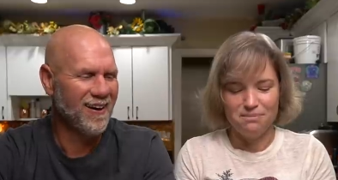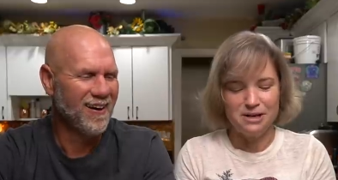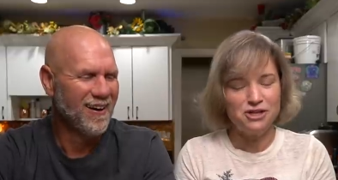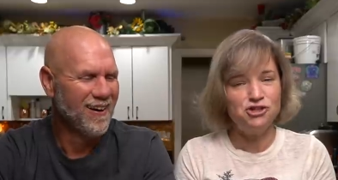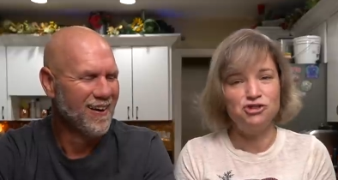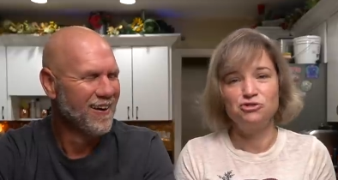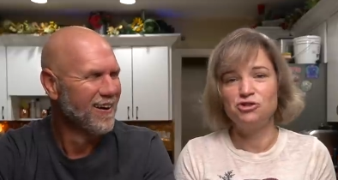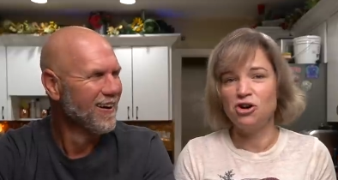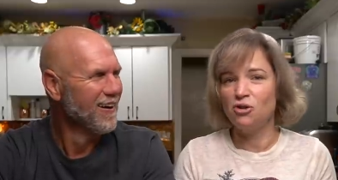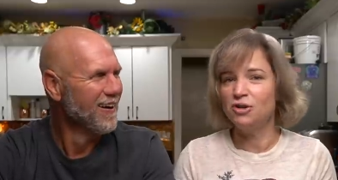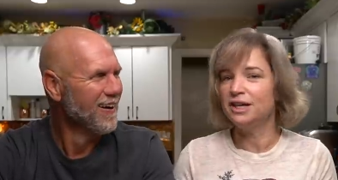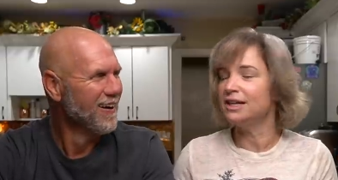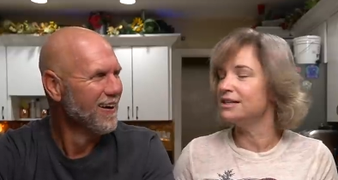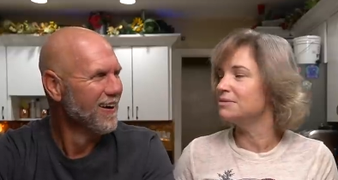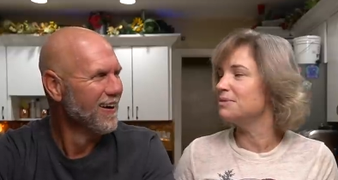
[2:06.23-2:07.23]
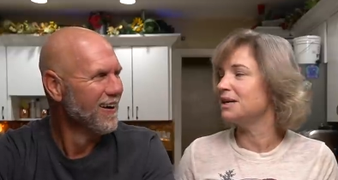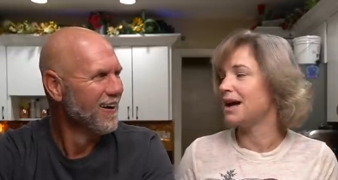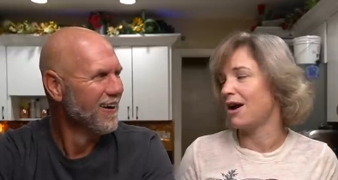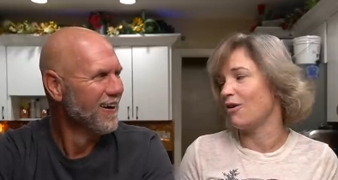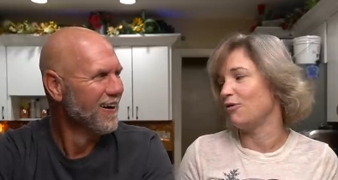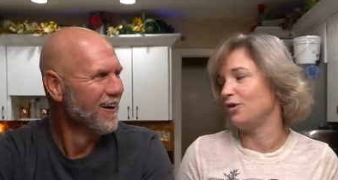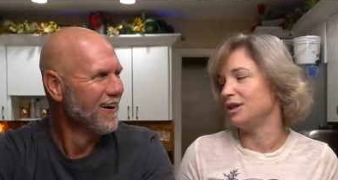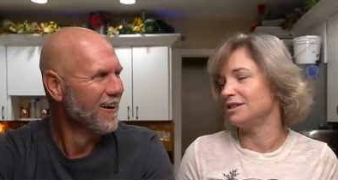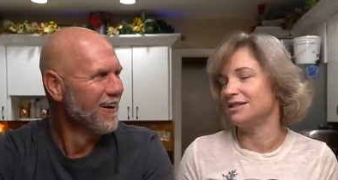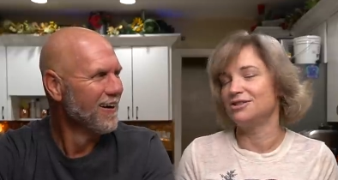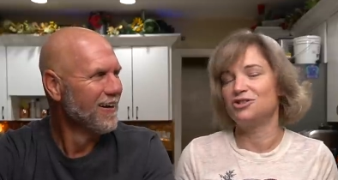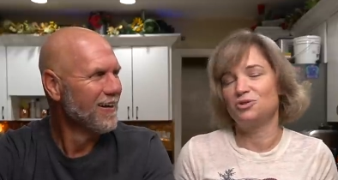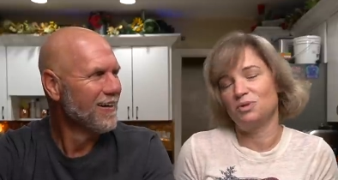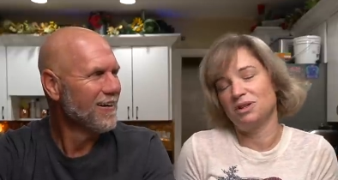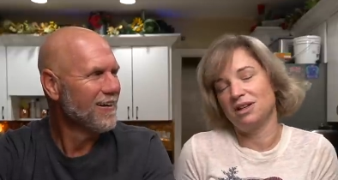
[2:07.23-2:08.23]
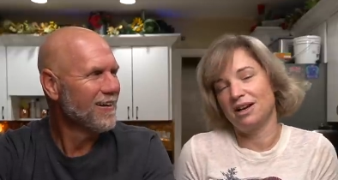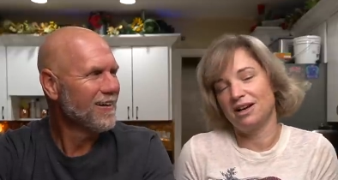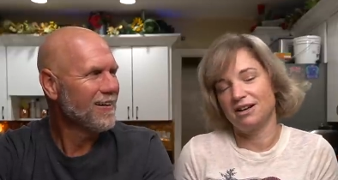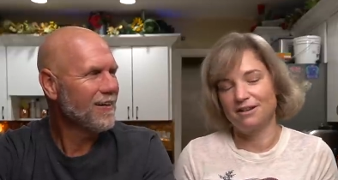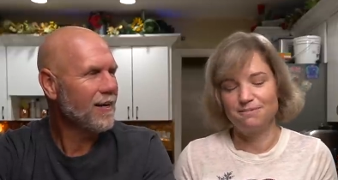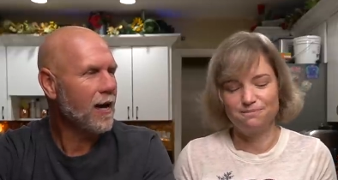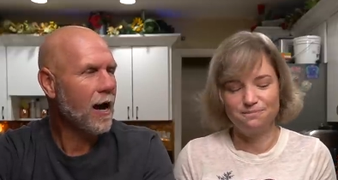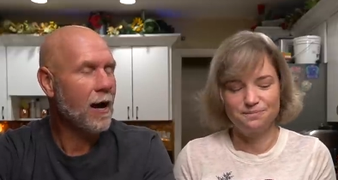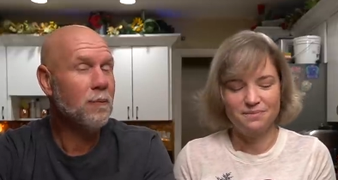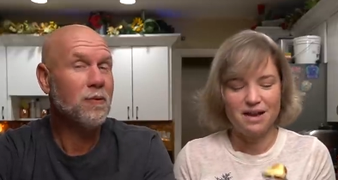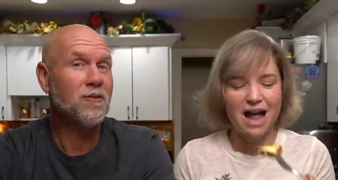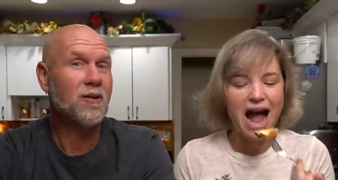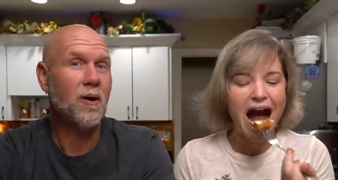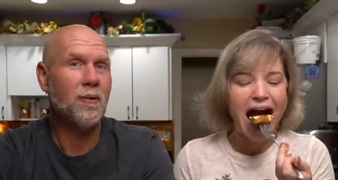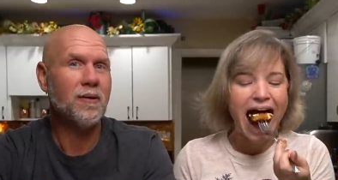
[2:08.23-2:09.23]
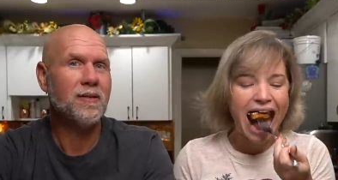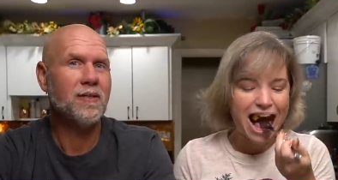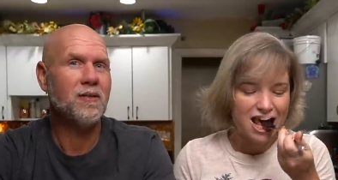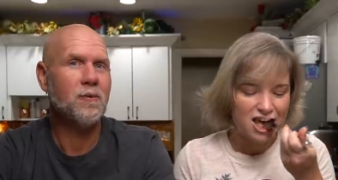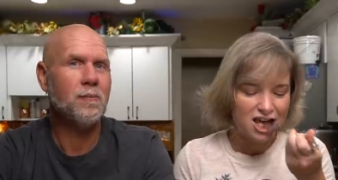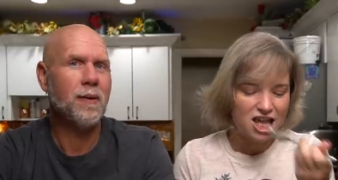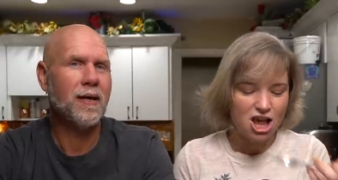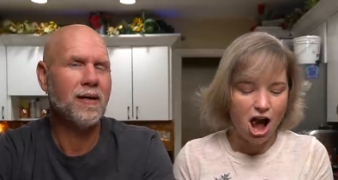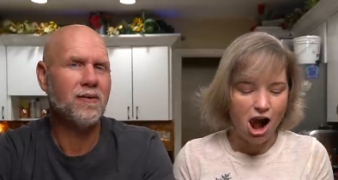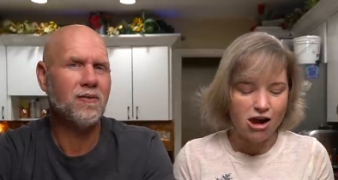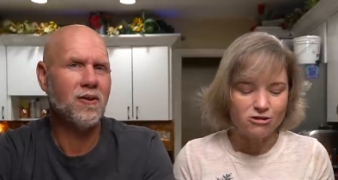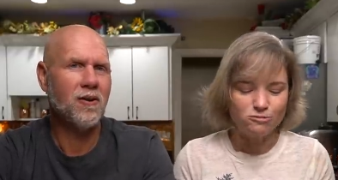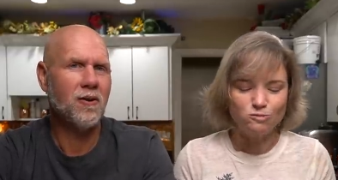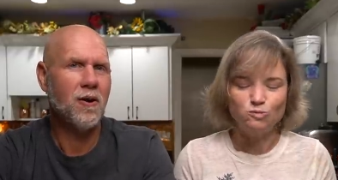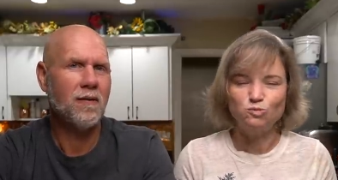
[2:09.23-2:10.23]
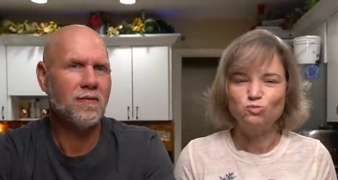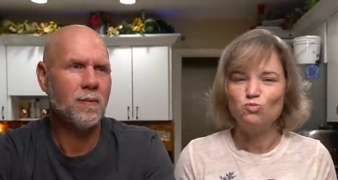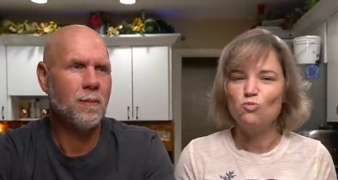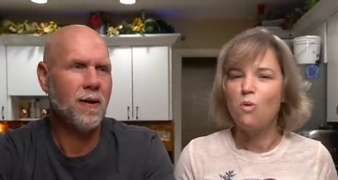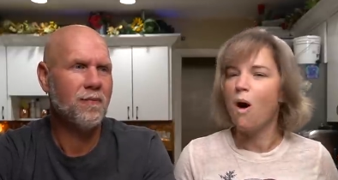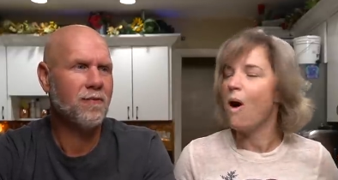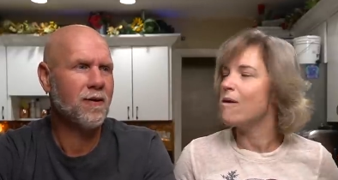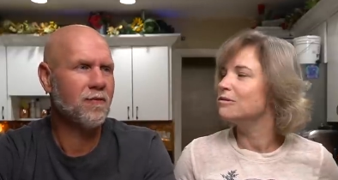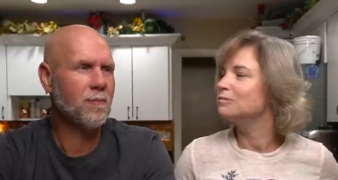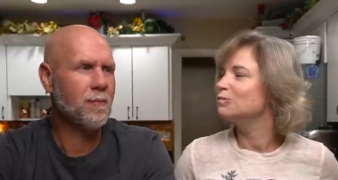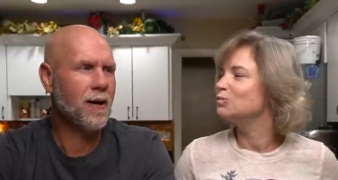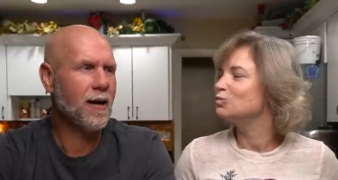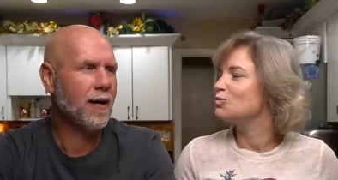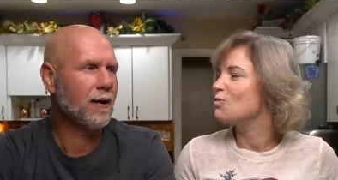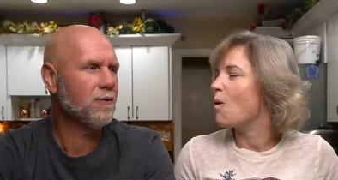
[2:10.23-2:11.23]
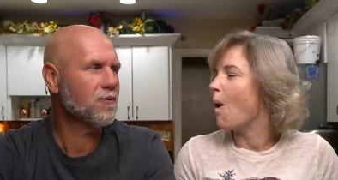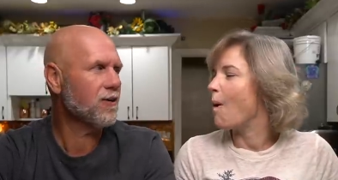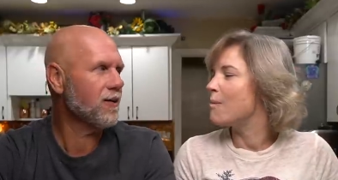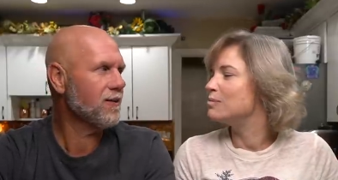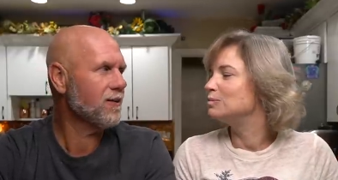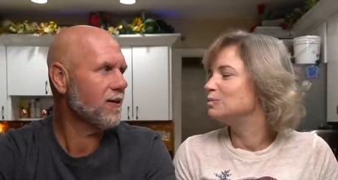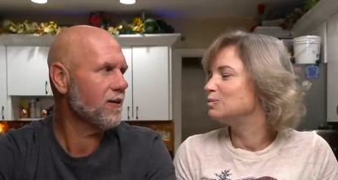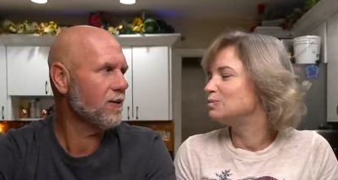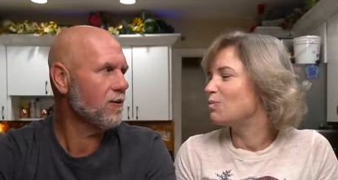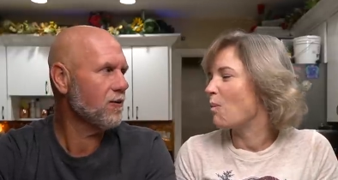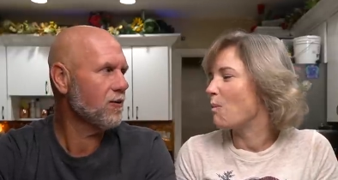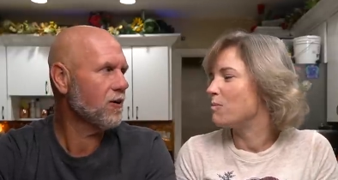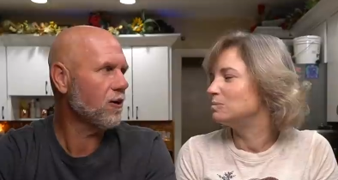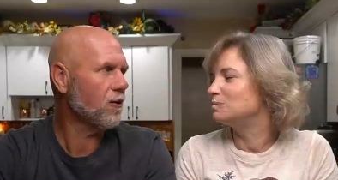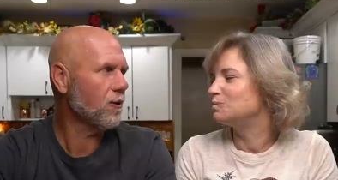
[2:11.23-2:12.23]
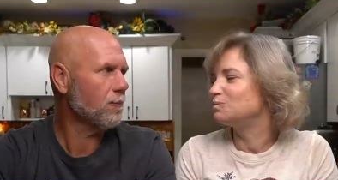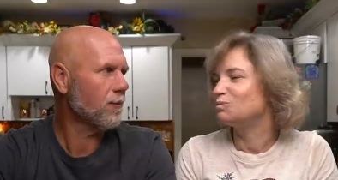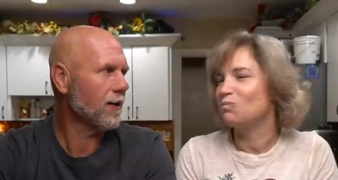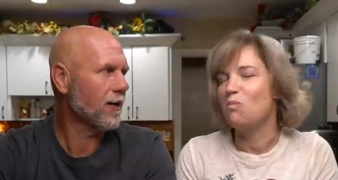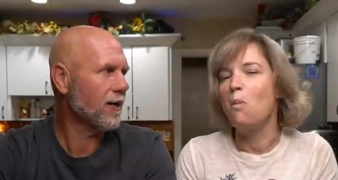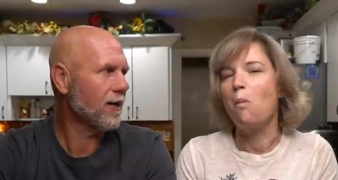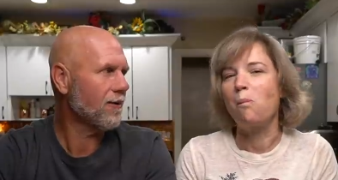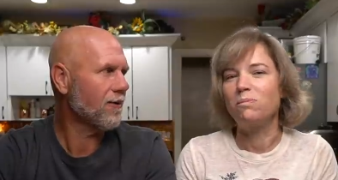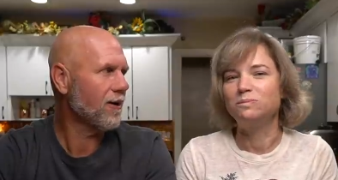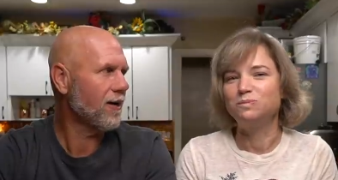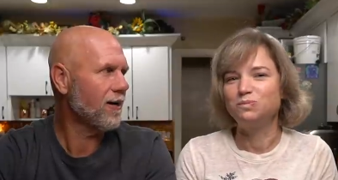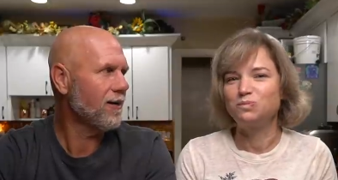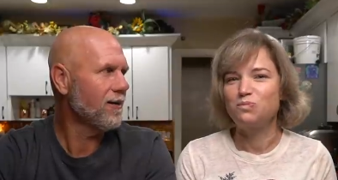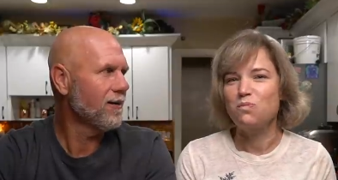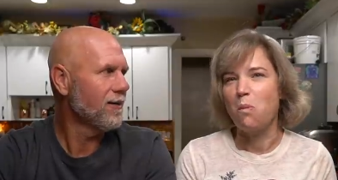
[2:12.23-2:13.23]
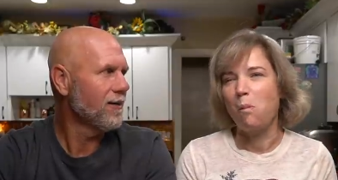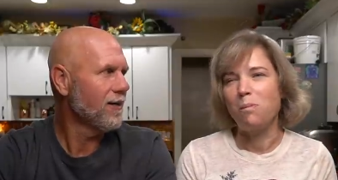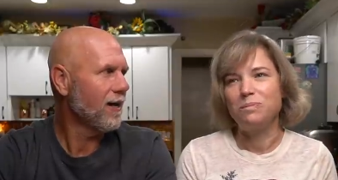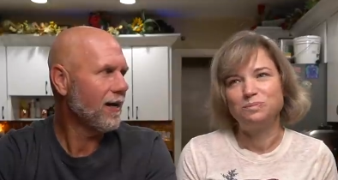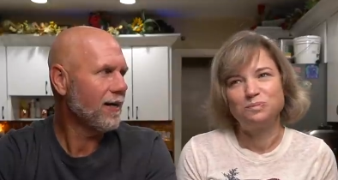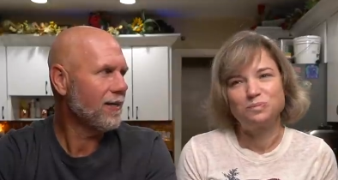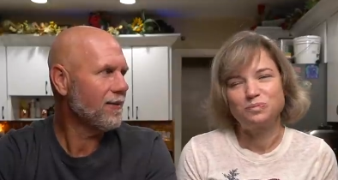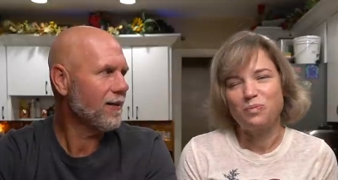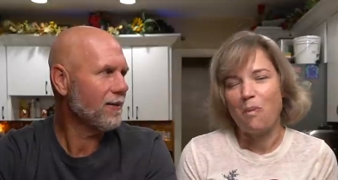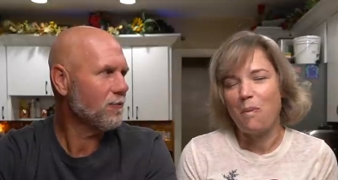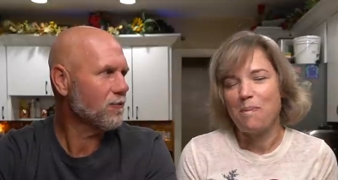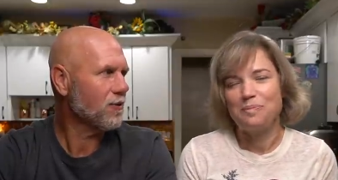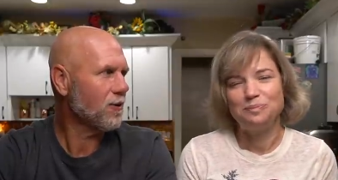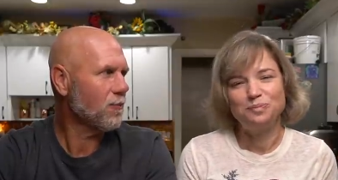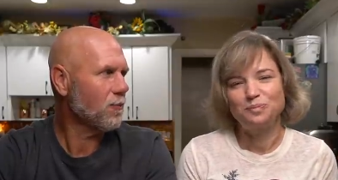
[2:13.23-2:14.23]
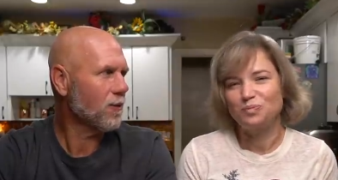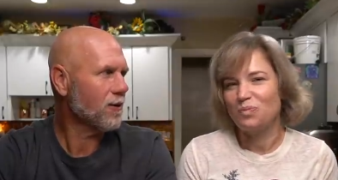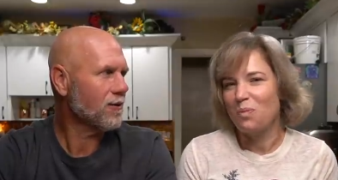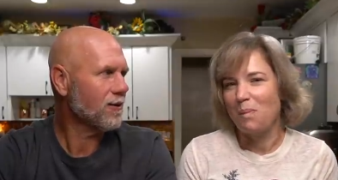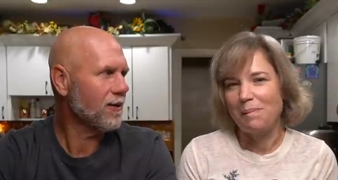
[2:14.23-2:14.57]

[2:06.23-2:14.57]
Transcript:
Speaker 1: Means you don't get as many outfits as you would like.
Speaker 2: I was going to do because you know you have to pay for every bag. I was going to tell you you can only bring a carry on. I didn't think it was going to work